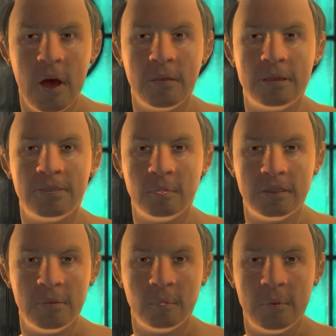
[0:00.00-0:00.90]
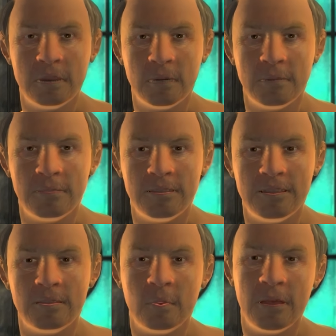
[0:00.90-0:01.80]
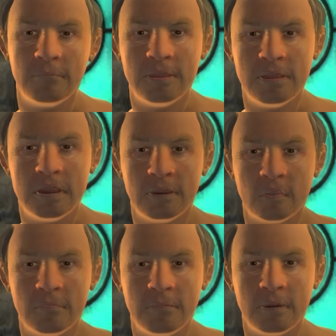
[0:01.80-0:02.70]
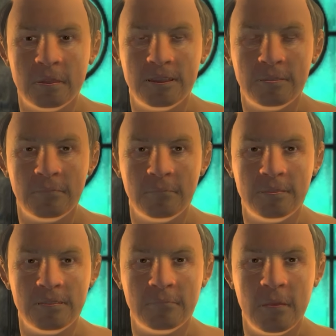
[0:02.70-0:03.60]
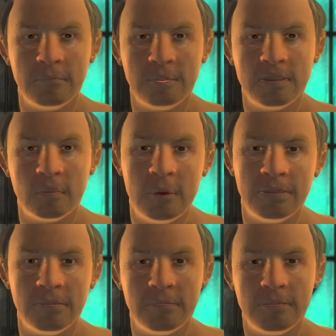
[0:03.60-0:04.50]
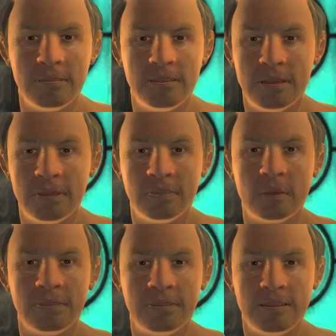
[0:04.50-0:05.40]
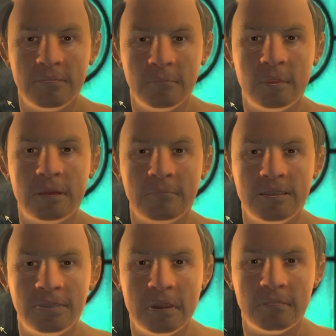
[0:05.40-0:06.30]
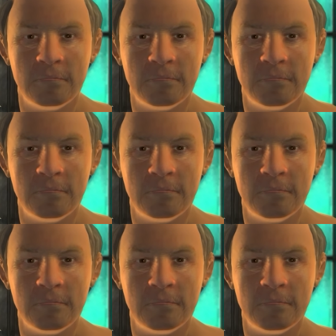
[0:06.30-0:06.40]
They attacked without warning. I was praying in the chapel when I heard Prior Mabaral shout. I had just time to arm myself.